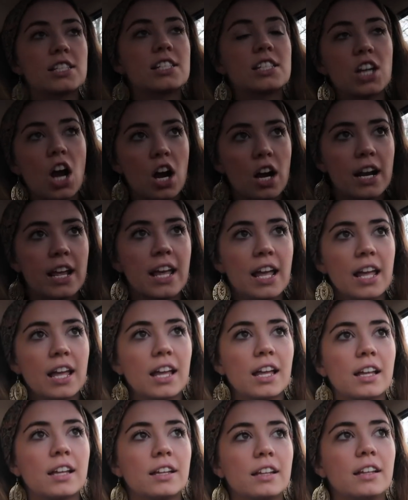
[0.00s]

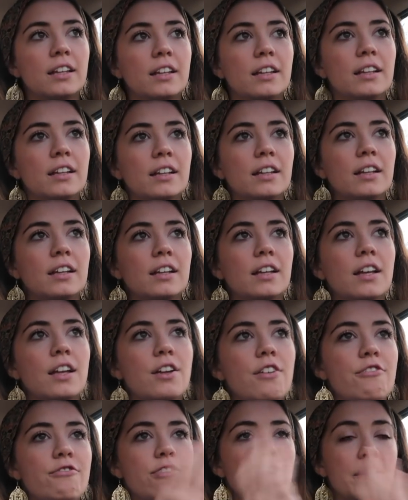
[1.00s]
starting
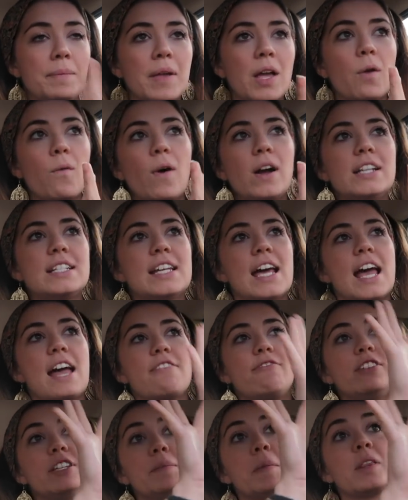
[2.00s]
filming one
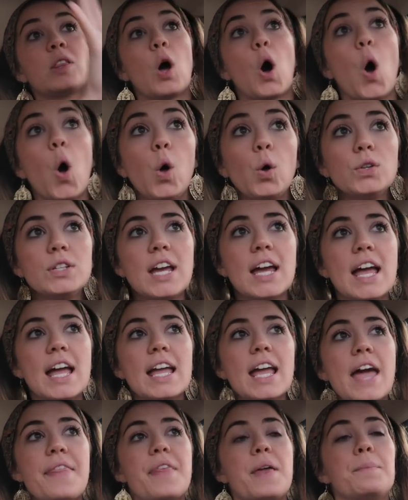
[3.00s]
day, filming the whole
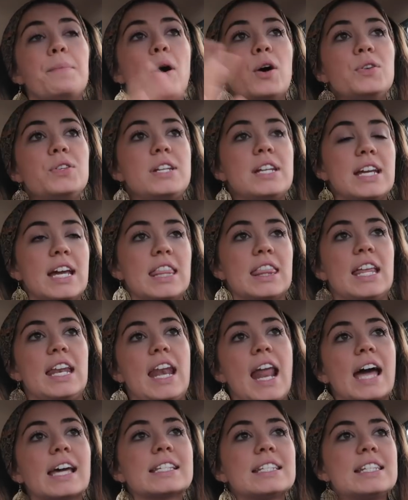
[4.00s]
day, and then posting it the
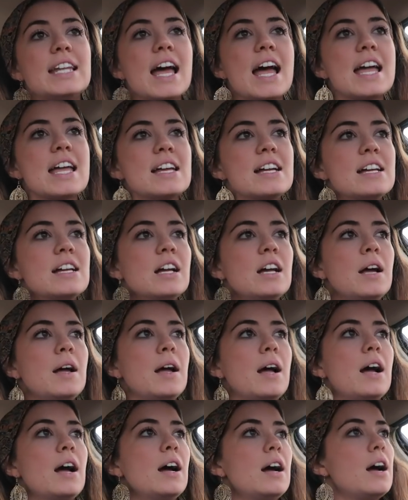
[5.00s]
next day,
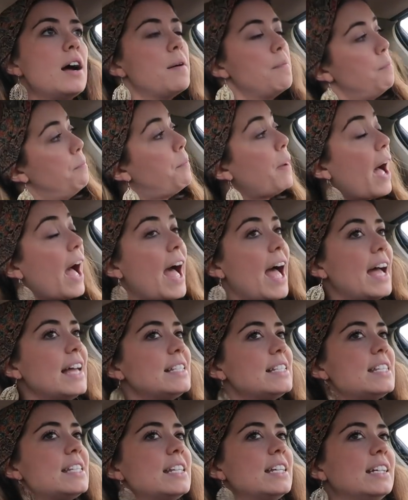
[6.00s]

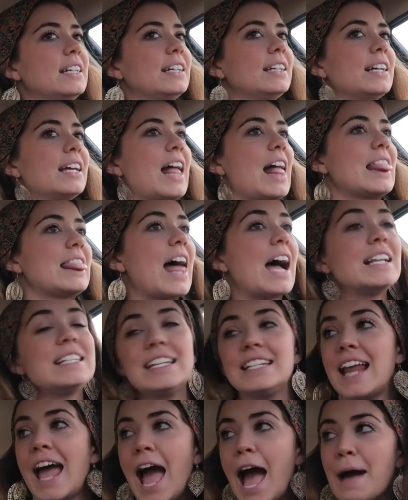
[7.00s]
but that
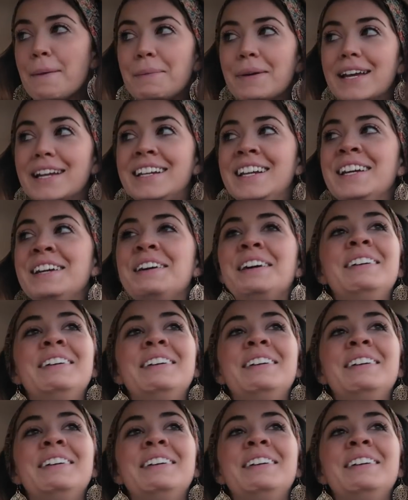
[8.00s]
didn't happen